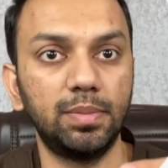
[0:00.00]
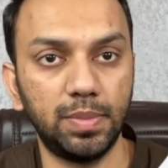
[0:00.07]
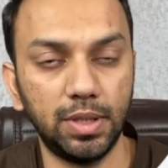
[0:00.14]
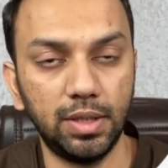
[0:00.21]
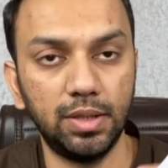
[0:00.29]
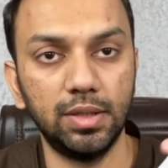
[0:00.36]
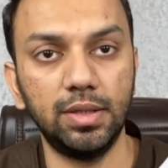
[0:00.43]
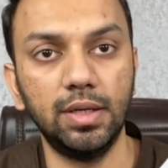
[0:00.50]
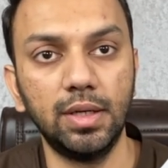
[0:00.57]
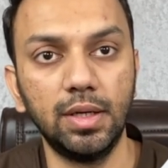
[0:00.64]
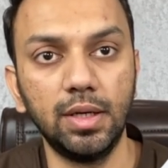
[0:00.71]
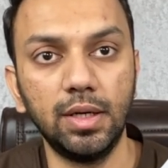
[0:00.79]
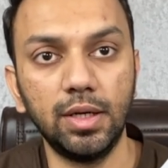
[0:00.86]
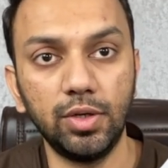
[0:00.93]
printer.
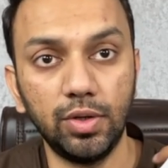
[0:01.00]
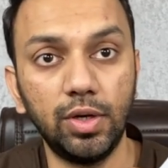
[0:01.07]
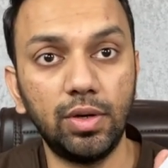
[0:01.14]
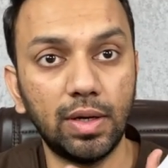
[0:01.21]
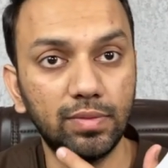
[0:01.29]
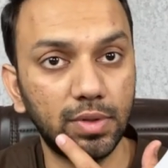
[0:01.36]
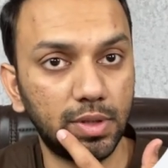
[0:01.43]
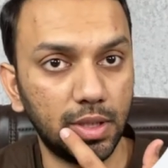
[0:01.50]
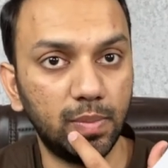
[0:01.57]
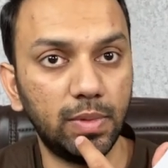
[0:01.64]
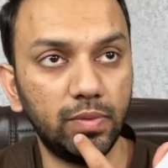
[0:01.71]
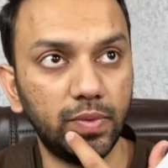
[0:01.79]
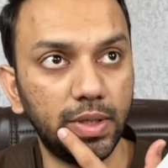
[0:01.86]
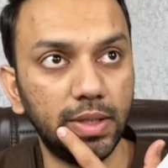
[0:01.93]
You need to have the
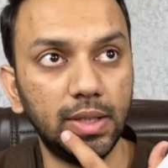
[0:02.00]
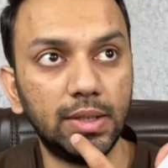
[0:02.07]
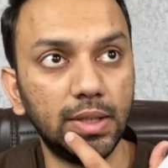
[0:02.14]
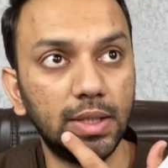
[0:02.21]
thermal one